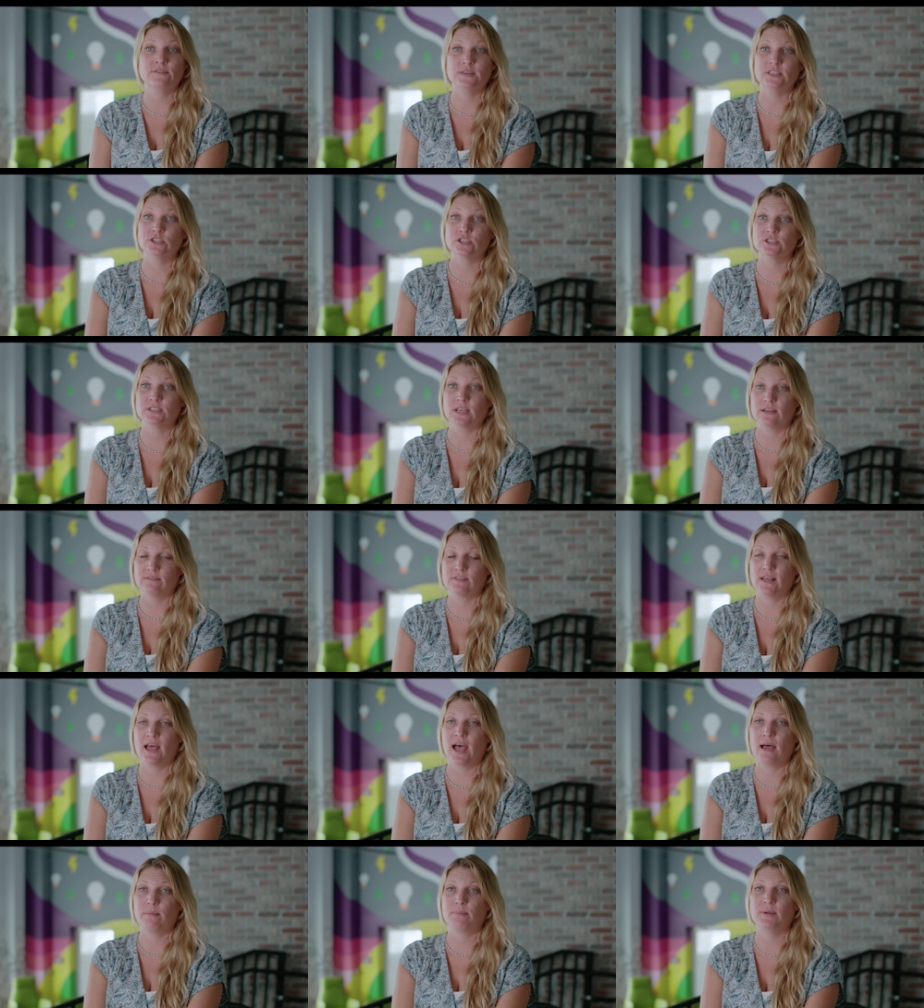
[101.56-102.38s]
features of the
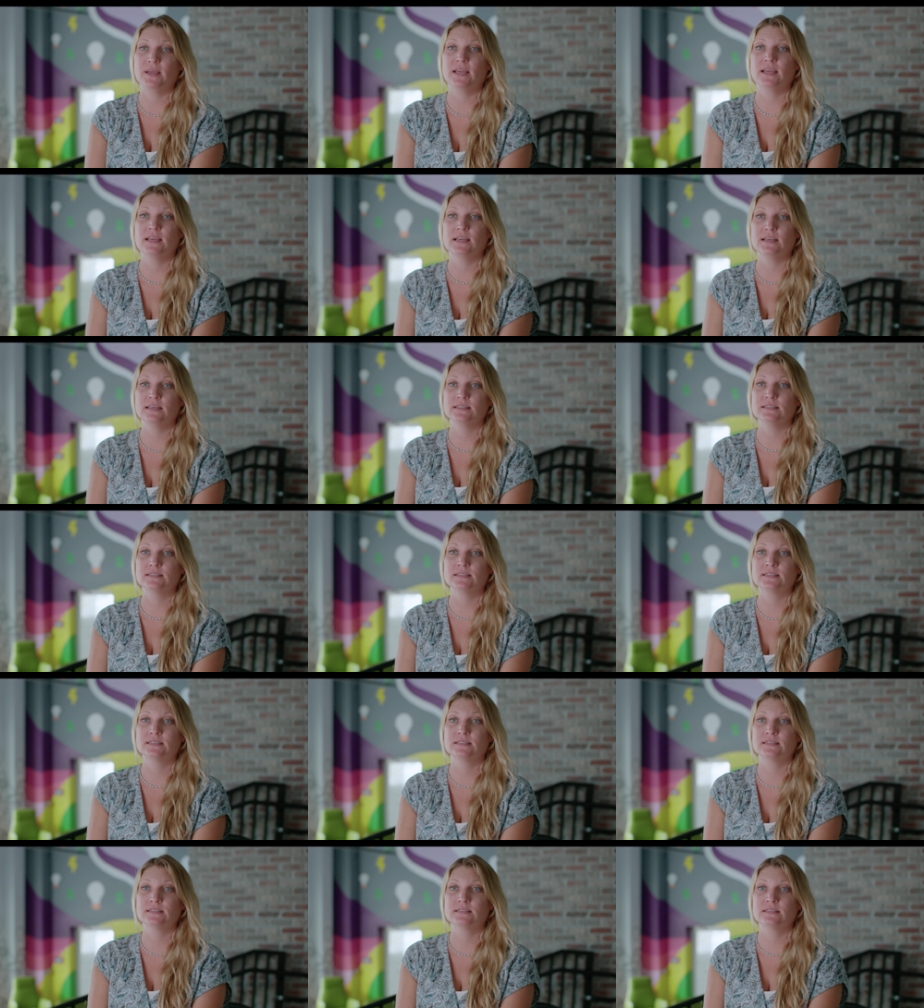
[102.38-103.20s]
app
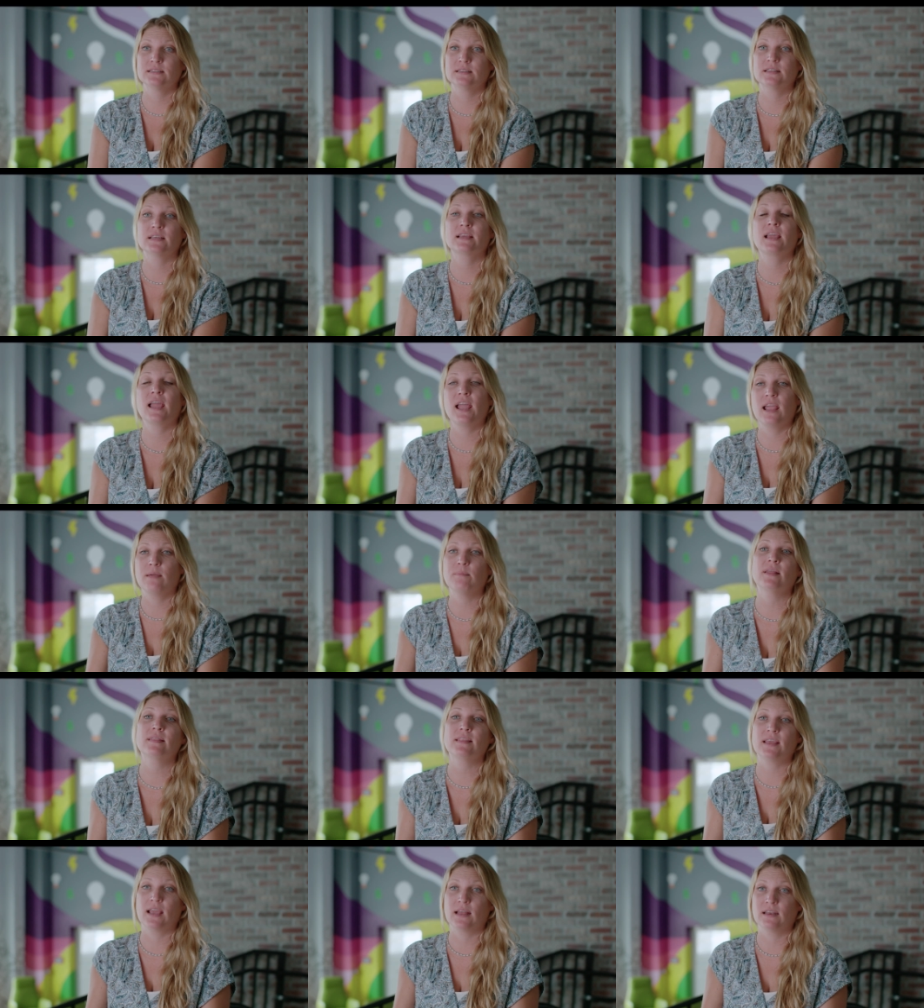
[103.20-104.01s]
is the game
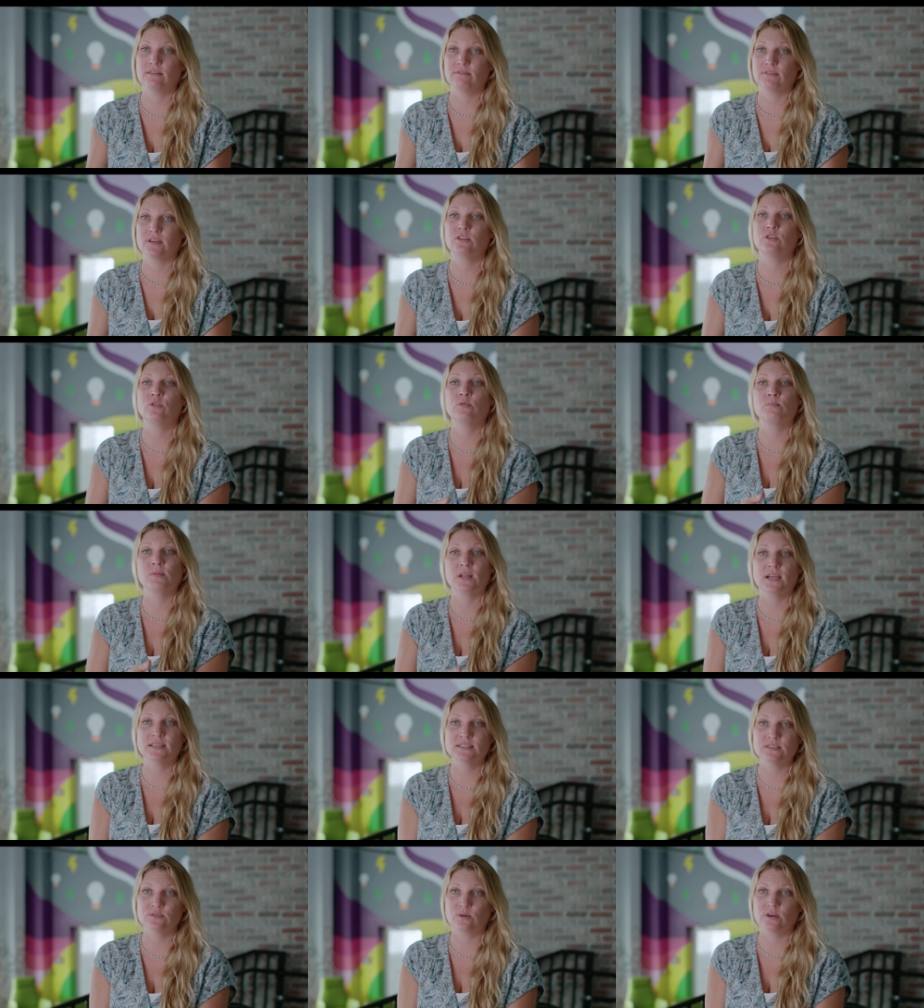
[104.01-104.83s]
at the end of it. You
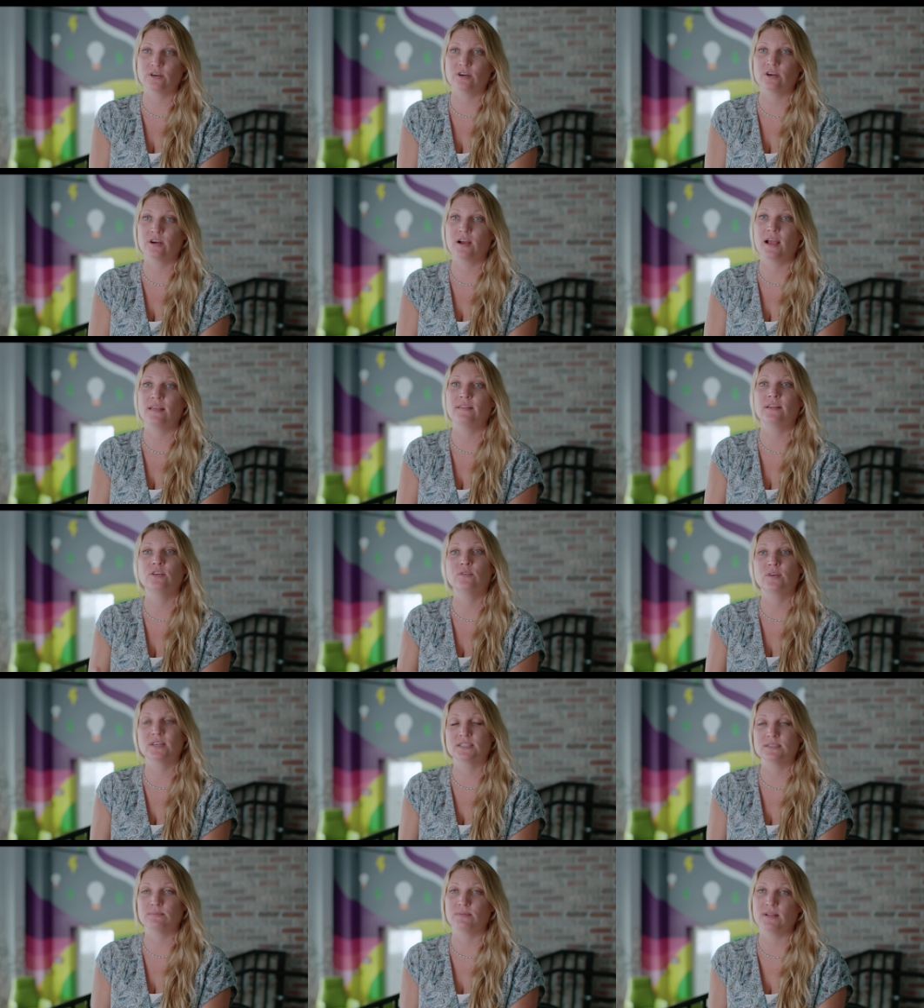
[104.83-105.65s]
place an order and then you
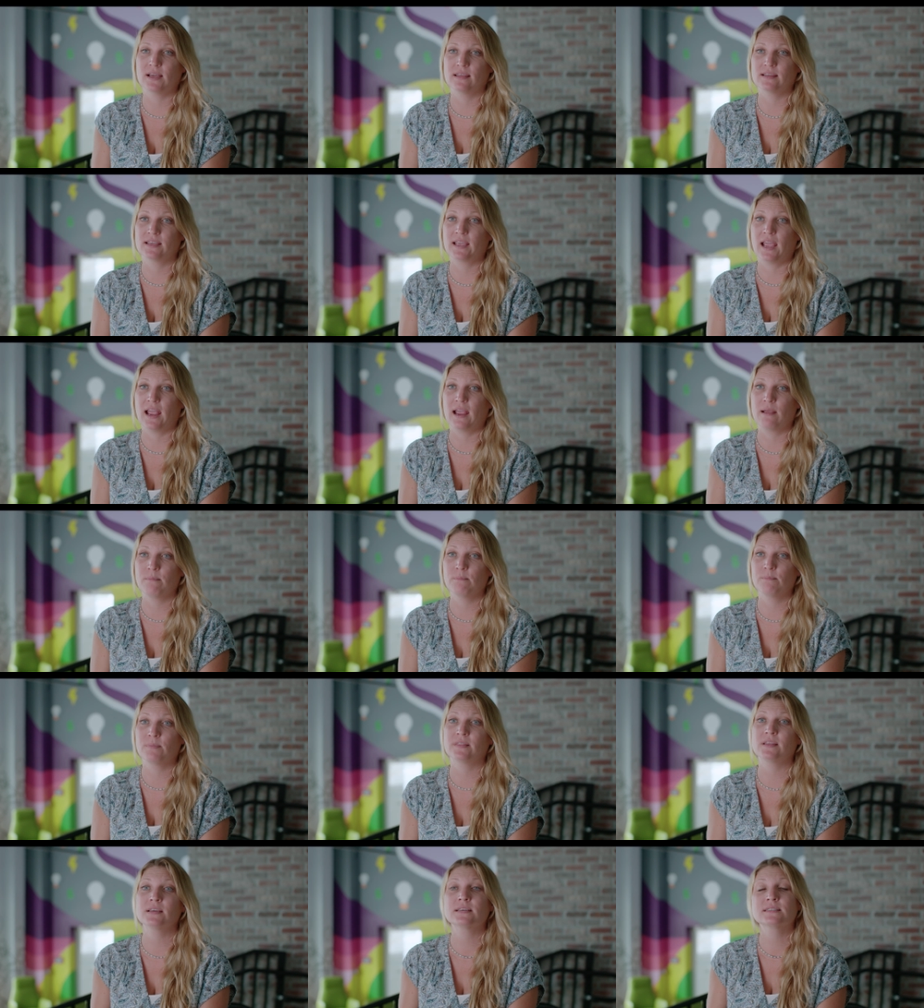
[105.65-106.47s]
get to play the game.
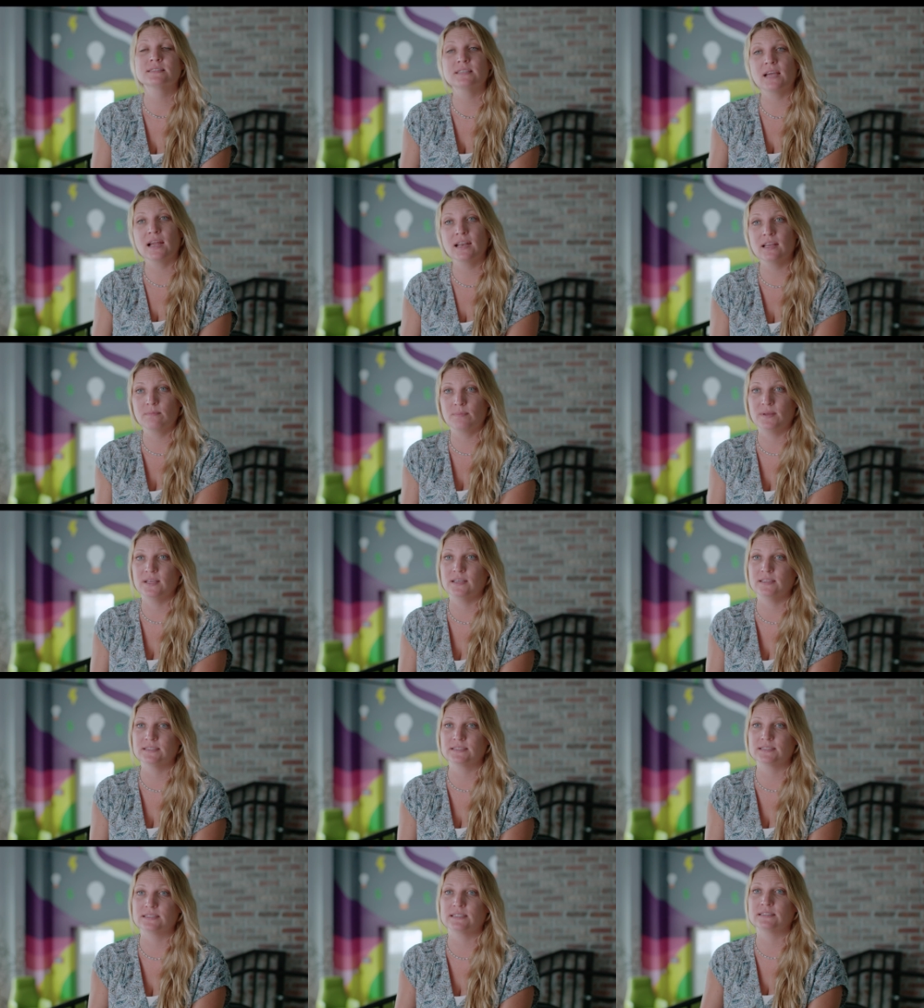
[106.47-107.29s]
But the exciting
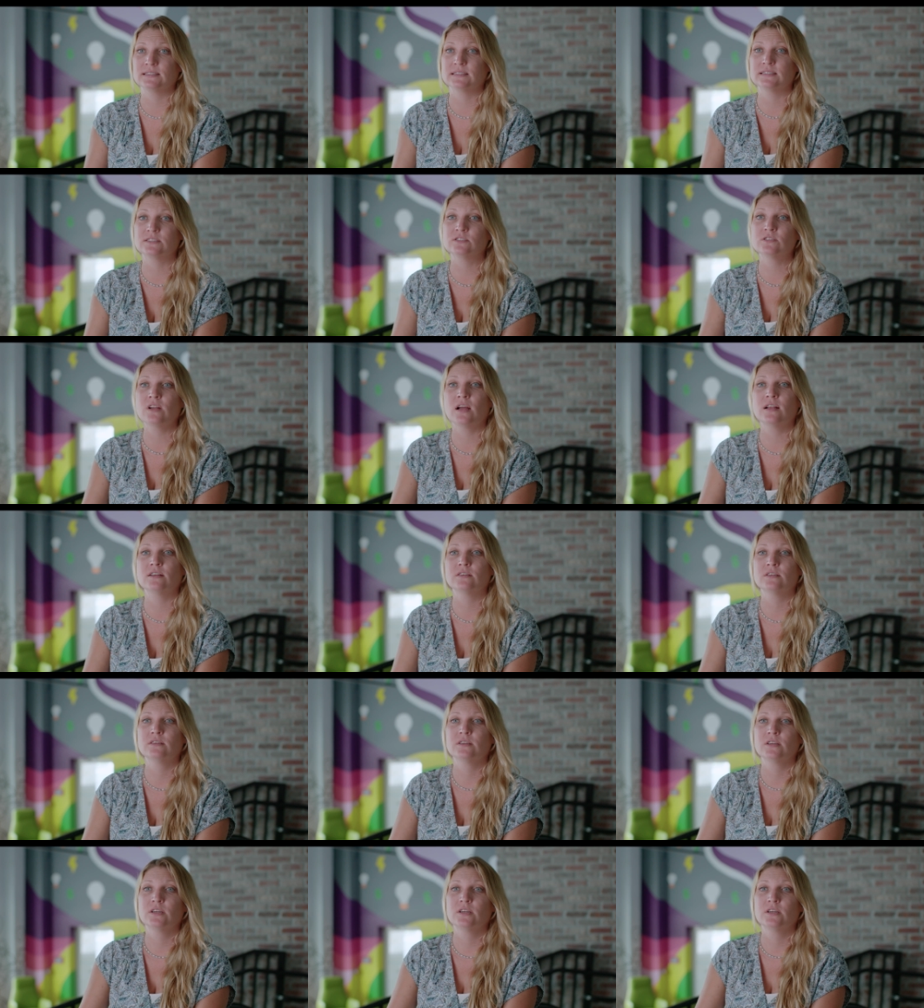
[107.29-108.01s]
piece is it's not